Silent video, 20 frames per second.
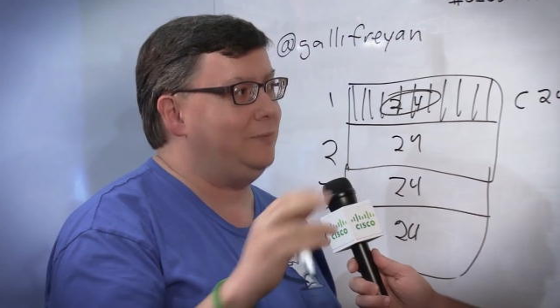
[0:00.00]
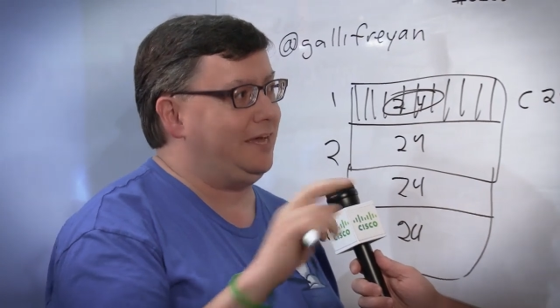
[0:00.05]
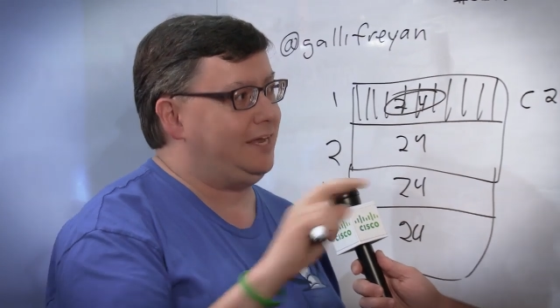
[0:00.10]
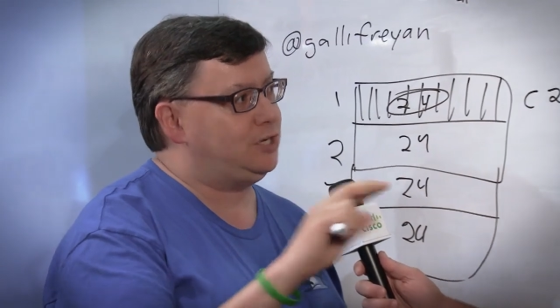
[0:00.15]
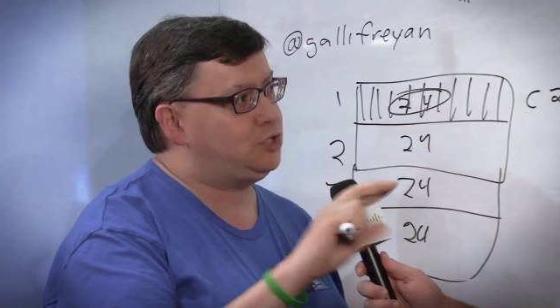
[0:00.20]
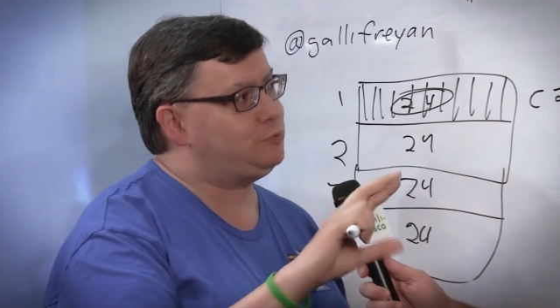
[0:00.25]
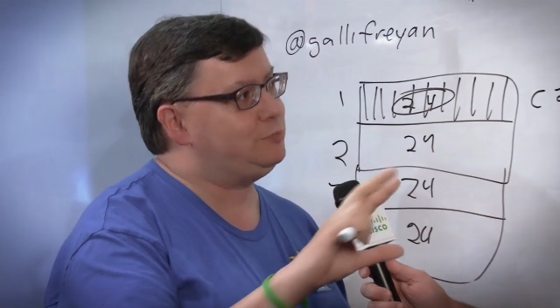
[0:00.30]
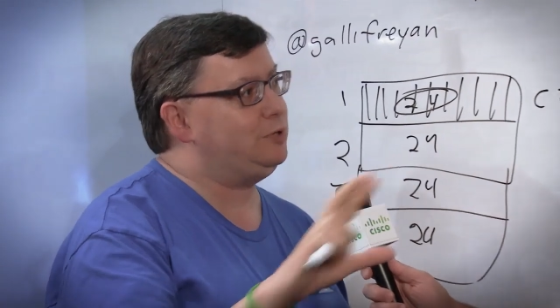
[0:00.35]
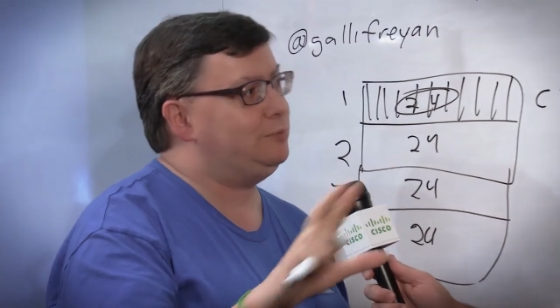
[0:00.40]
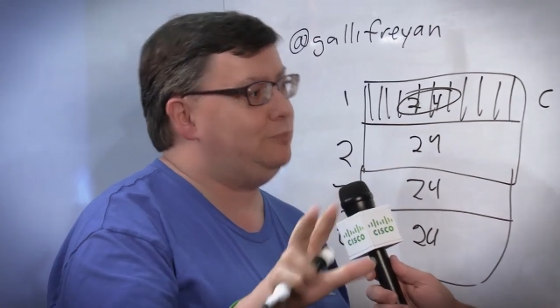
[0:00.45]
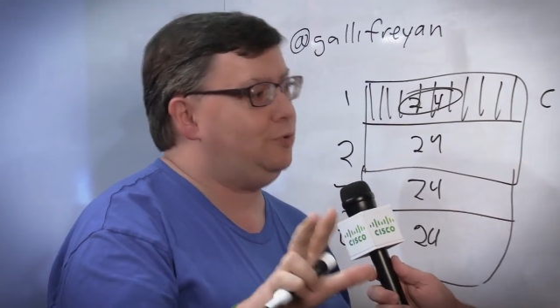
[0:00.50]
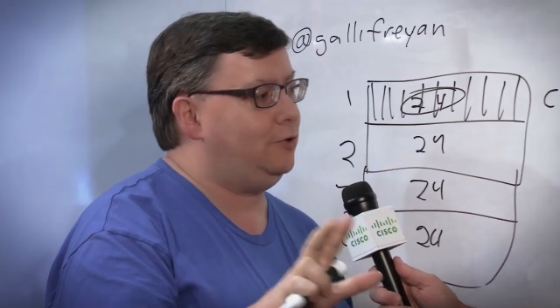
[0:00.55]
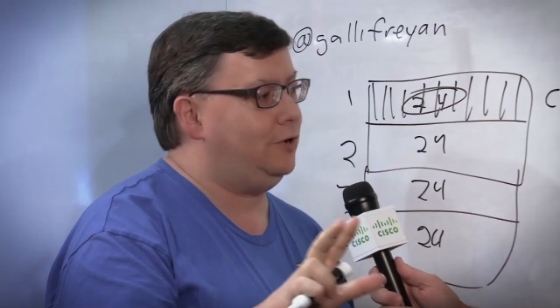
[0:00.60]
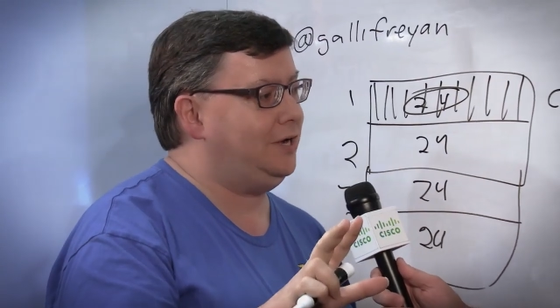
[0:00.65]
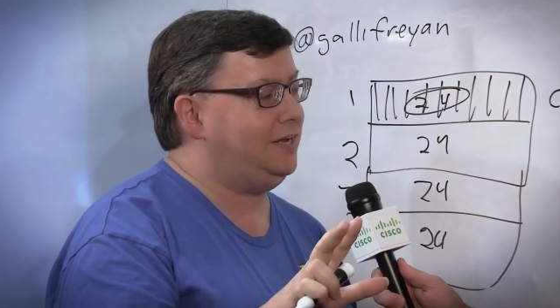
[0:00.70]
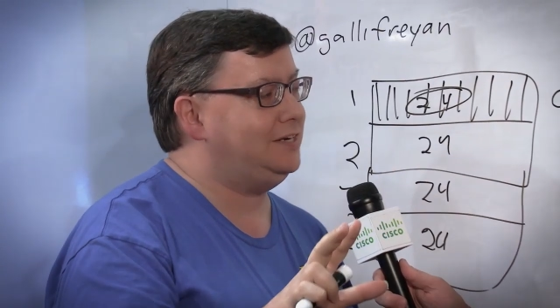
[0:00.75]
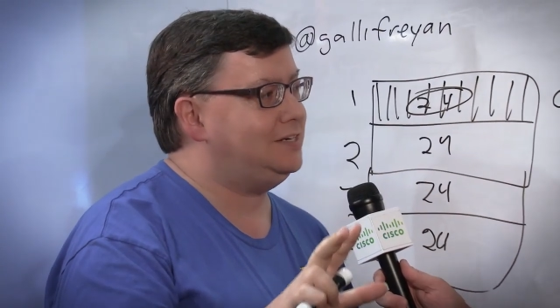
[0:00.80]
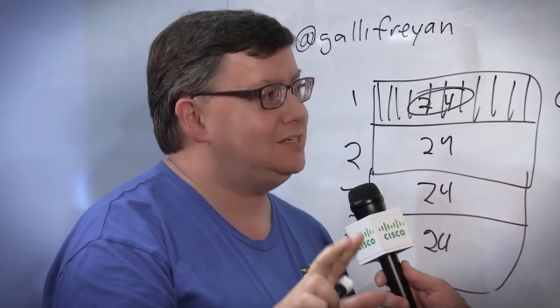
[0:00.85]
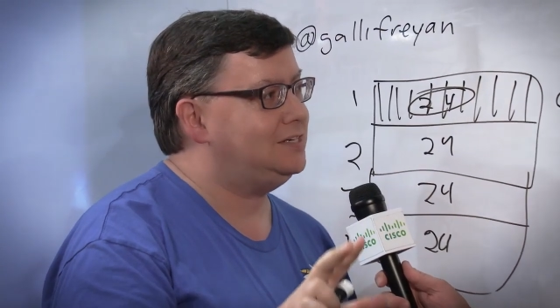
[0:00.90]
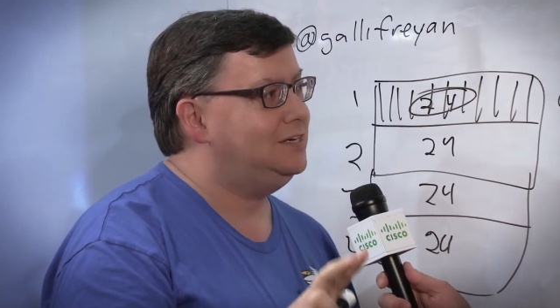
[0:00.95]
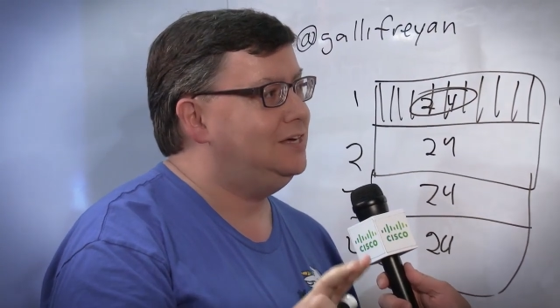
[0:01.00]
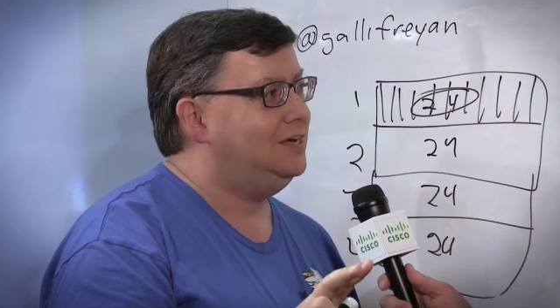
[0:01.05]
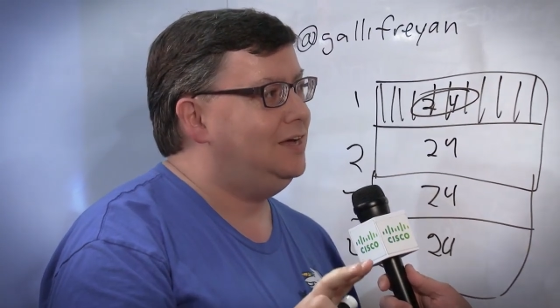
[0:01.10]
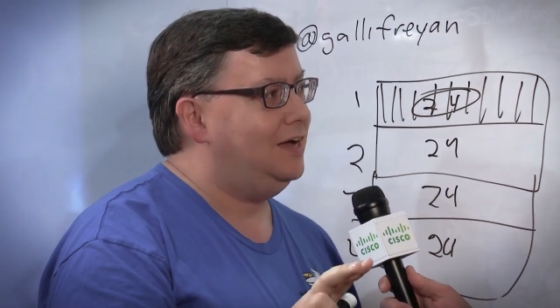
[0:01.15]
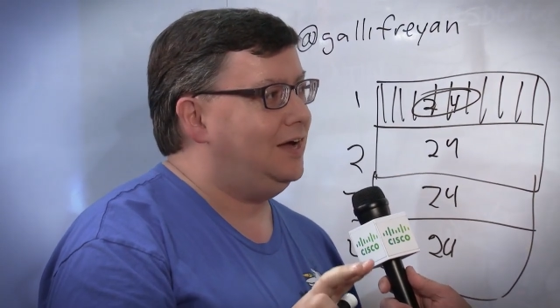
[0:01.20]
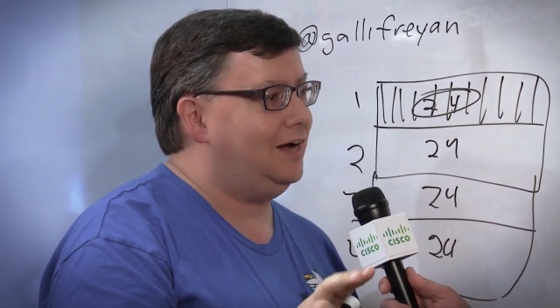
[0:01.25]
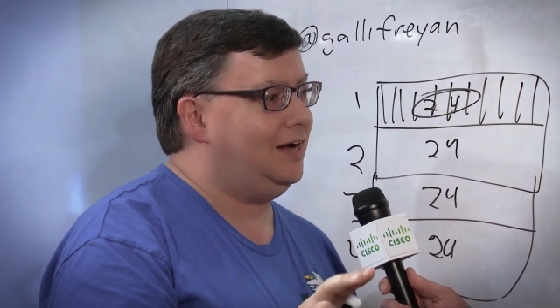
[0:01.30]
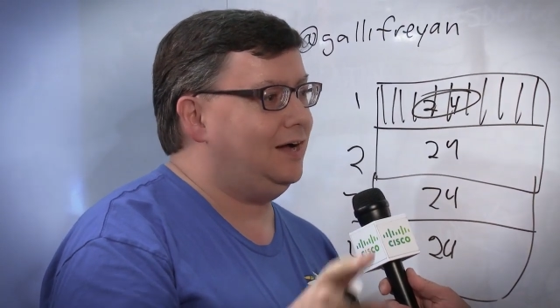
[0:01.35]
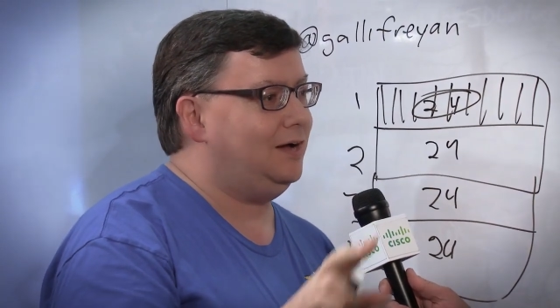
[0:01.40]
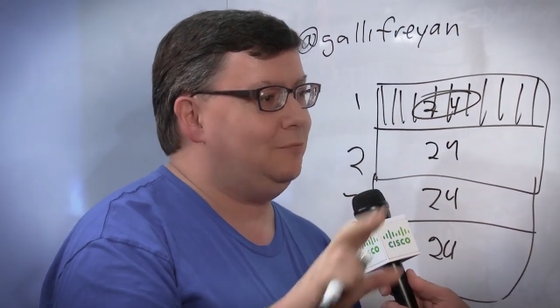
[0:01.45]
management point.
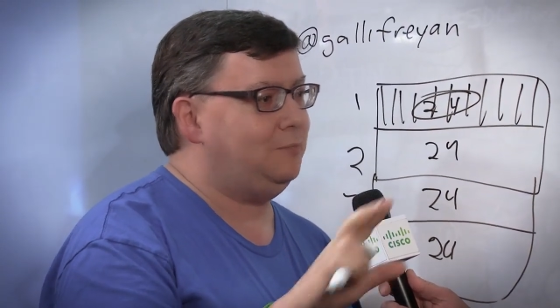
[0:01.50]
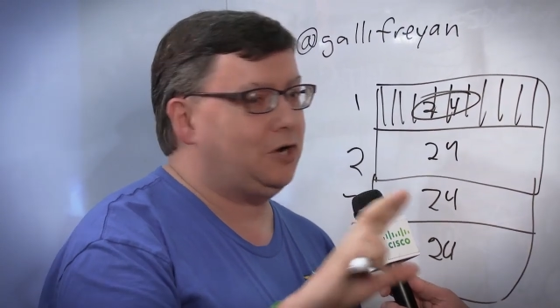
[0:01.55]
Uh,